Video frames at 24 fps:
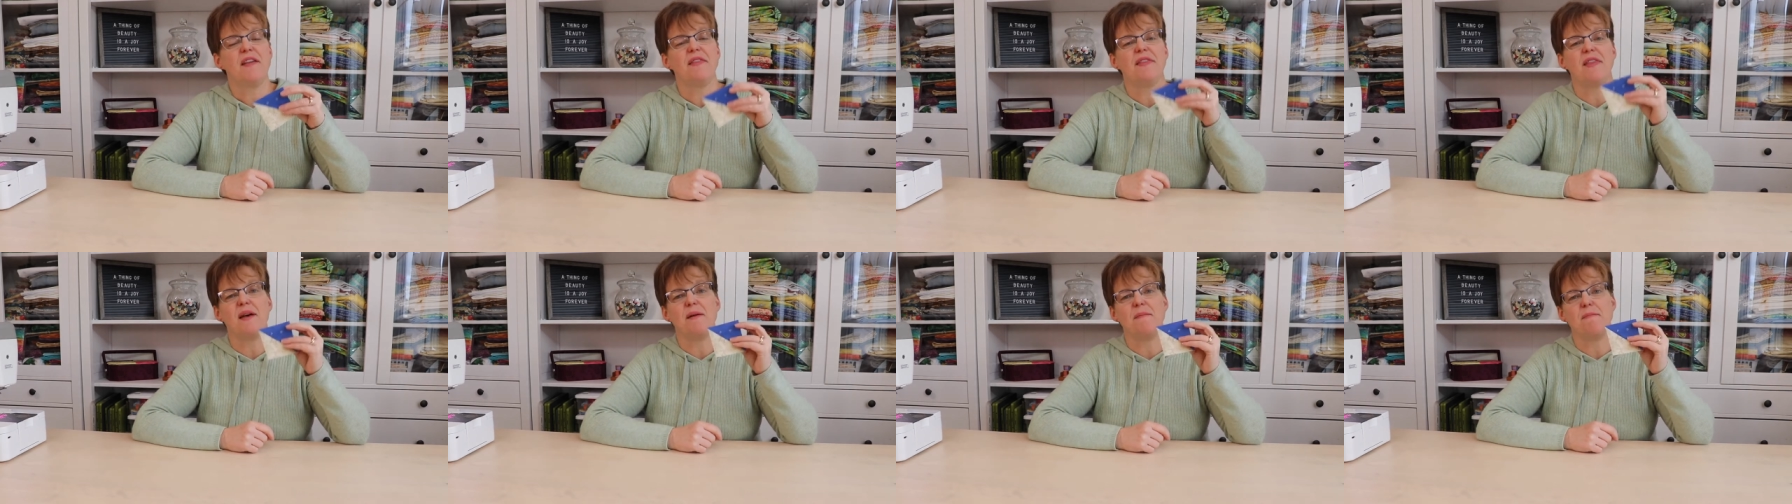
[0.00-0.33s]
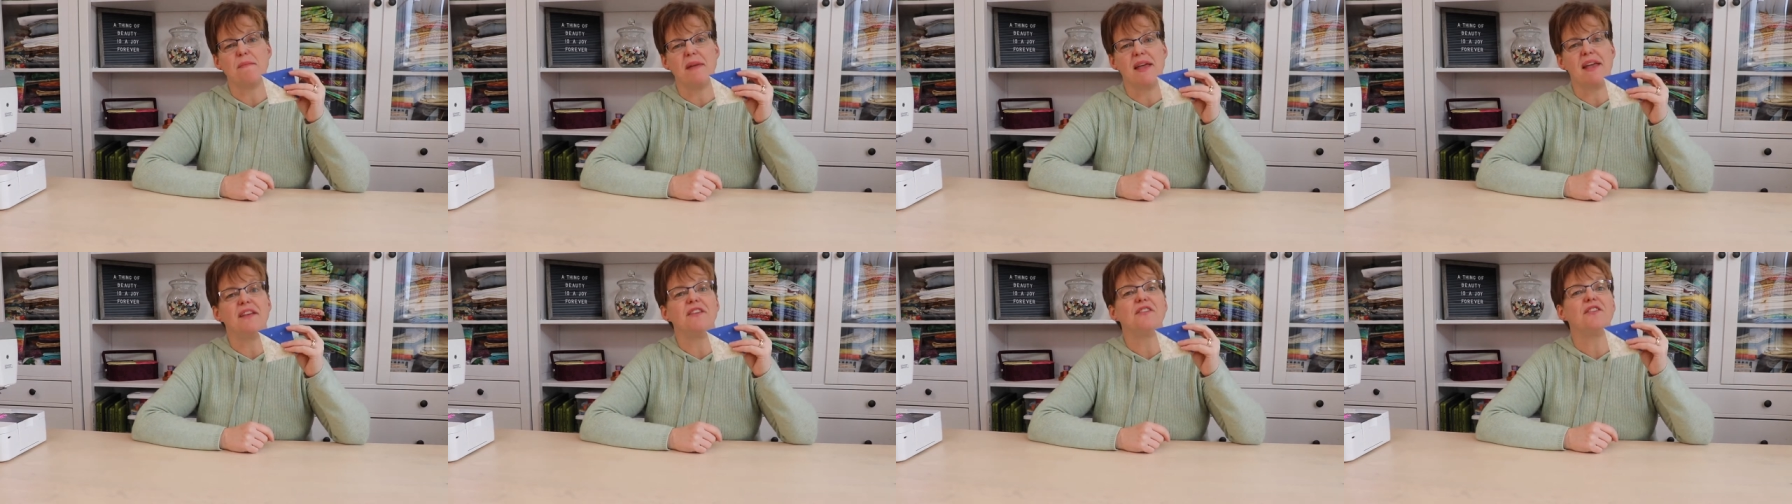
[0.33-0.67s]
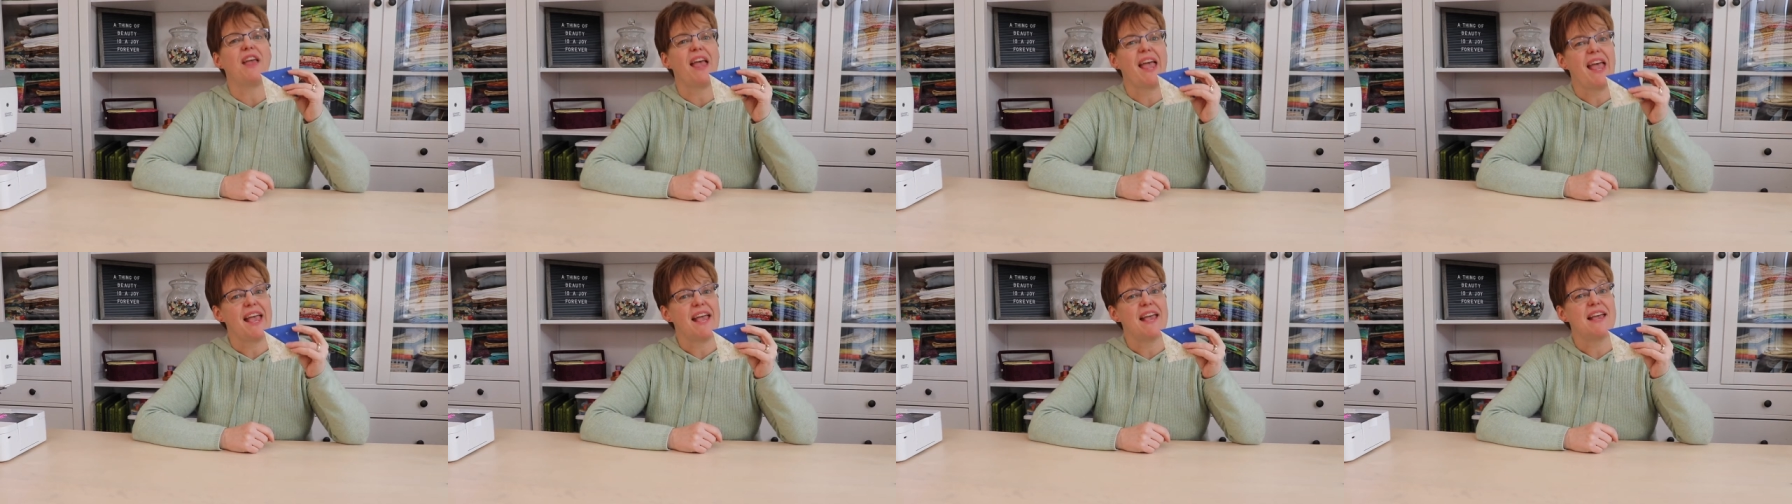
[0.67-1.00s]
that
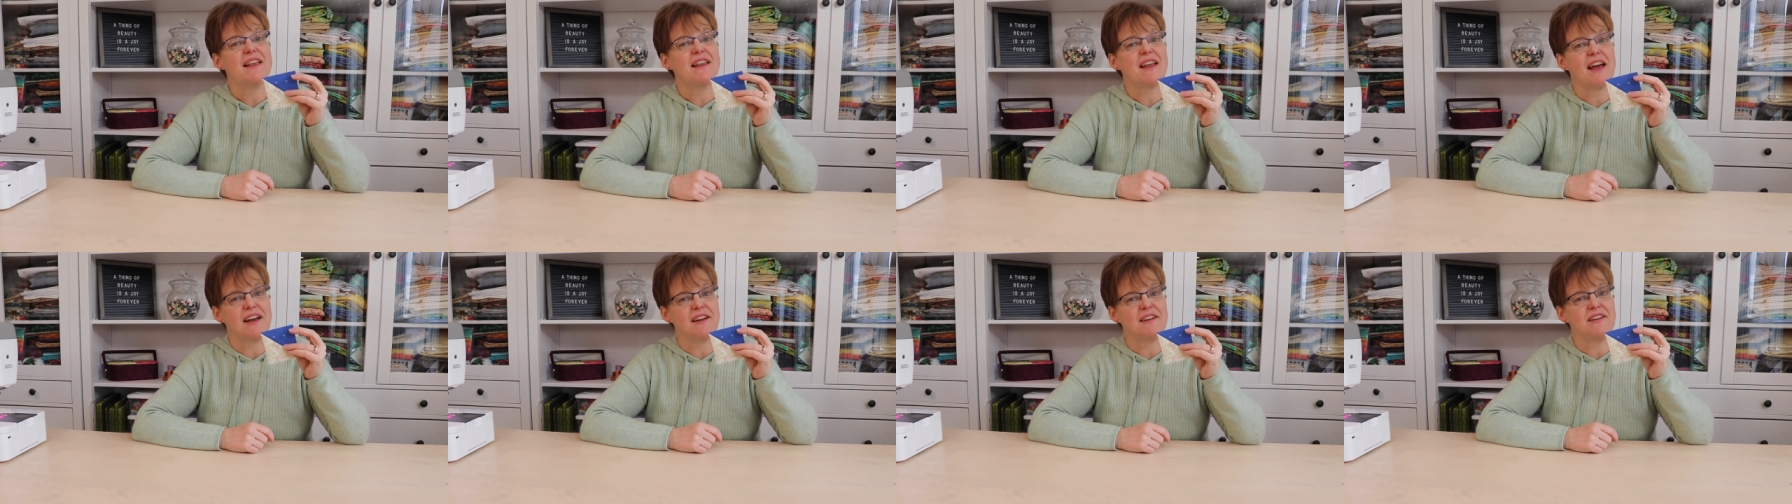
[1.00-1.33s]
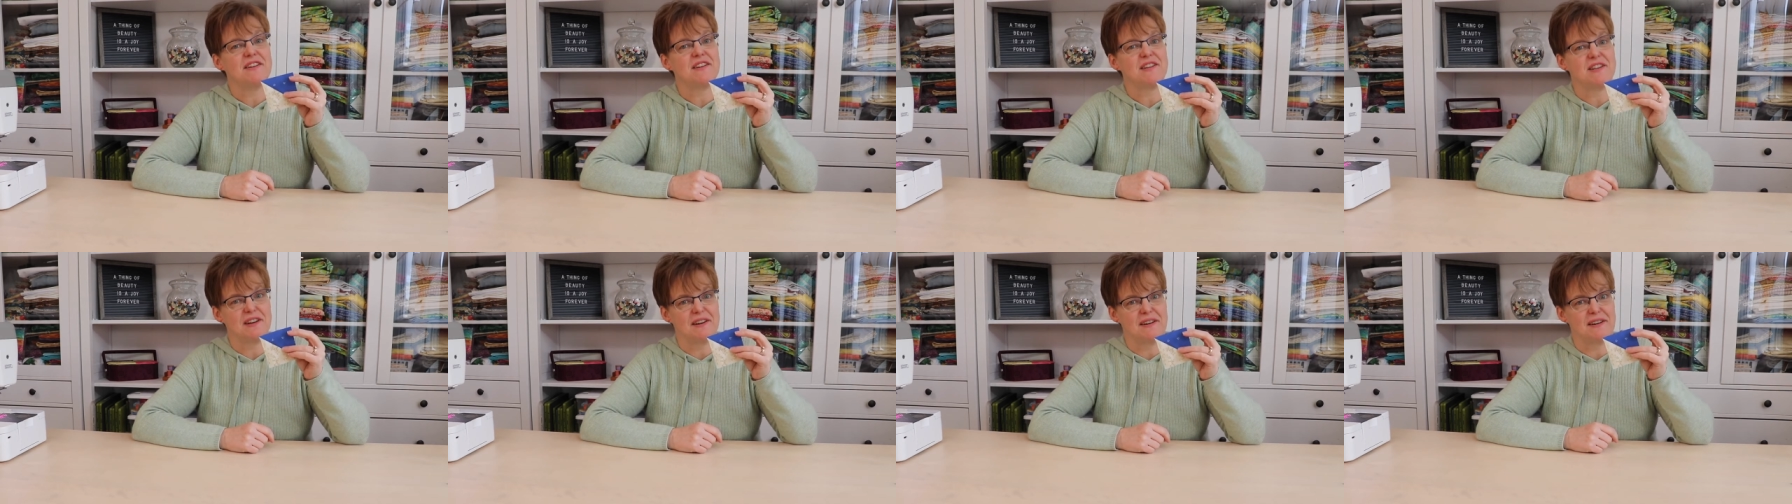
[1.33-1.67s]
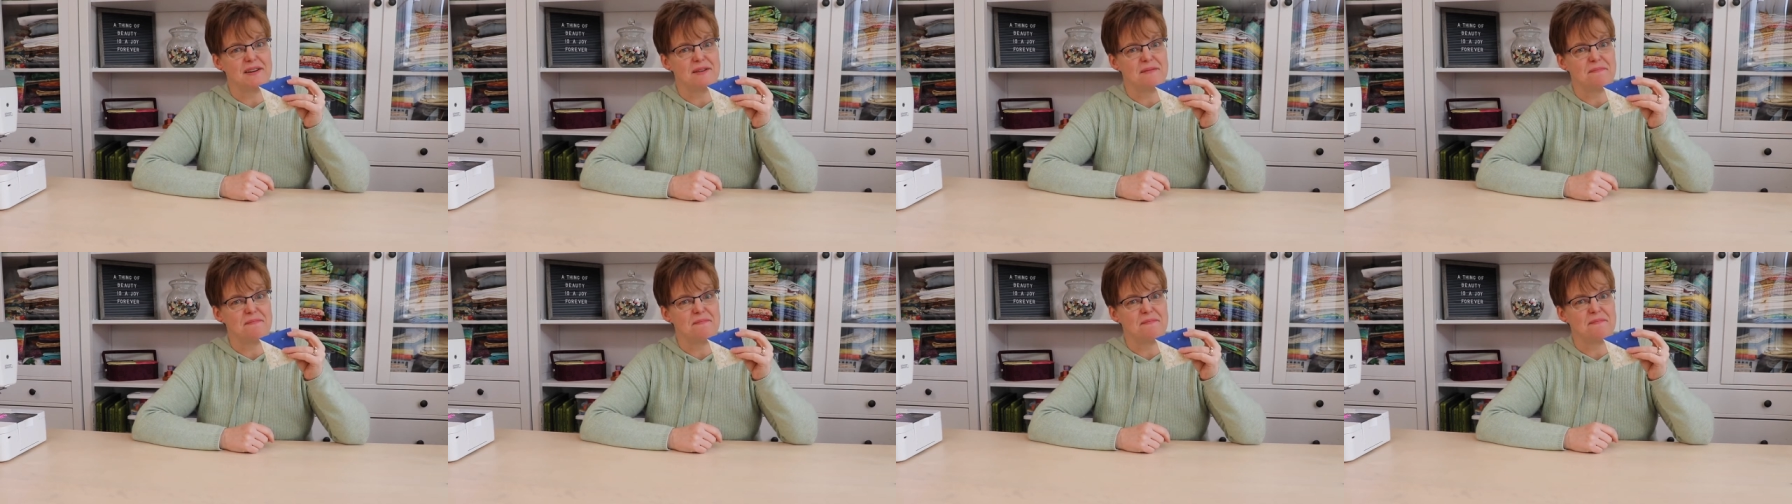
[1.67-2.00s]
makes eight at a
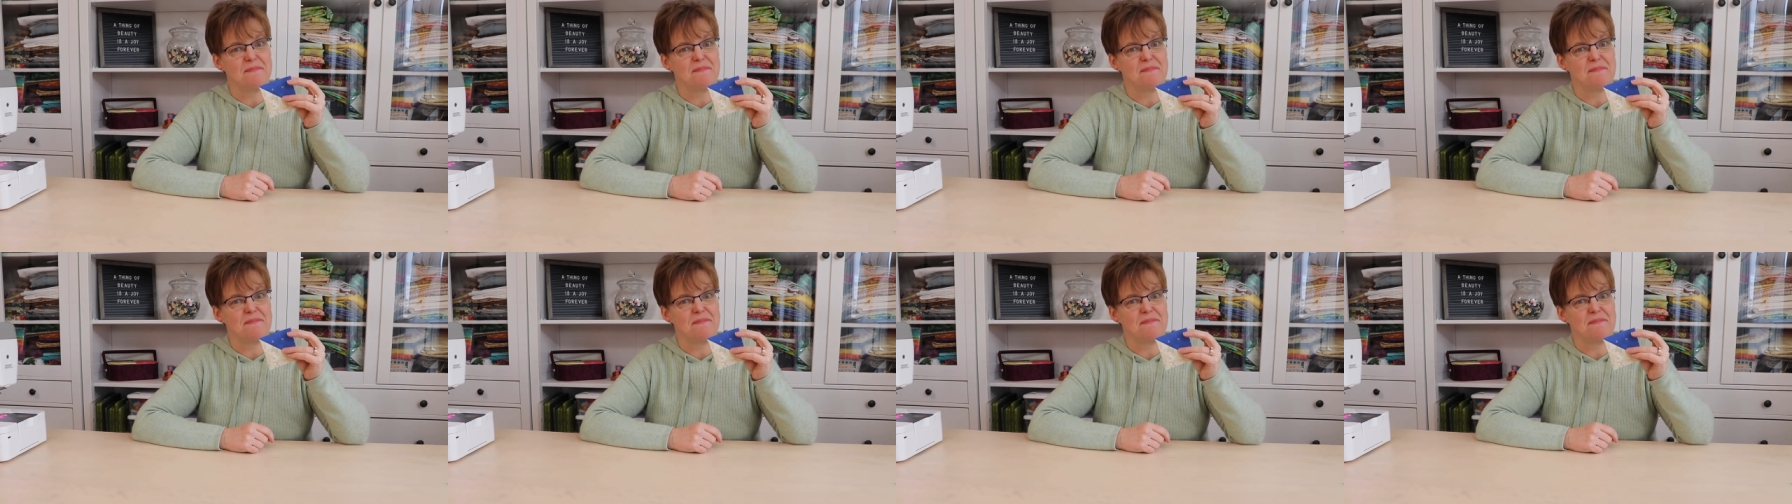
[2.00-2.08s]
time.